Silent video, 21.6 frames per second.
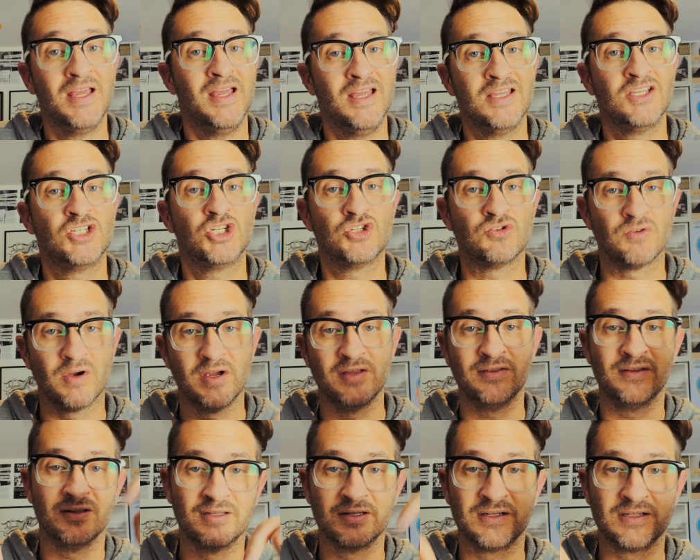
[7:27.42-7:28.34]
And she's
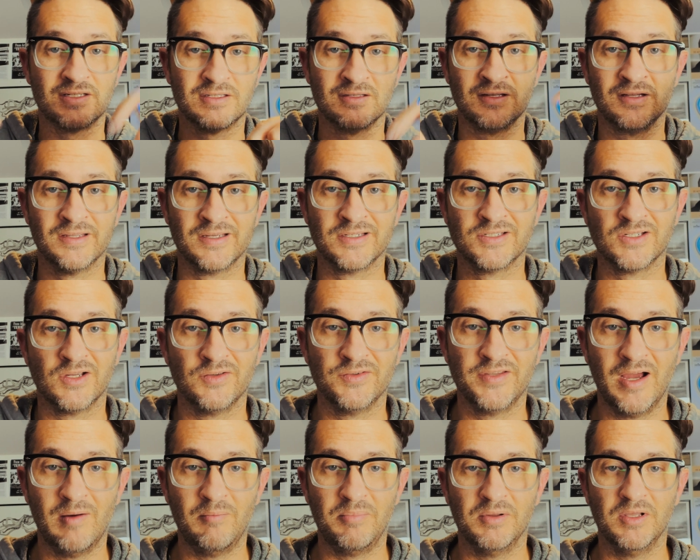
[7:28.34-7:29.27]
right. The link, the link's all
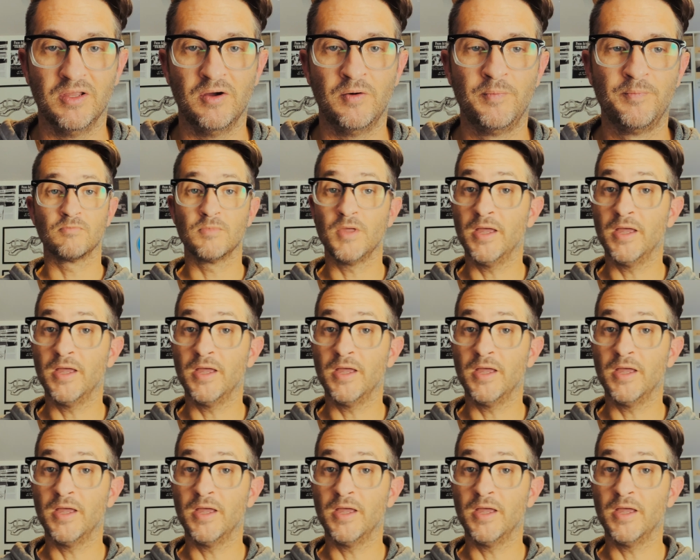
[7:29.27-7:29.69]
down below.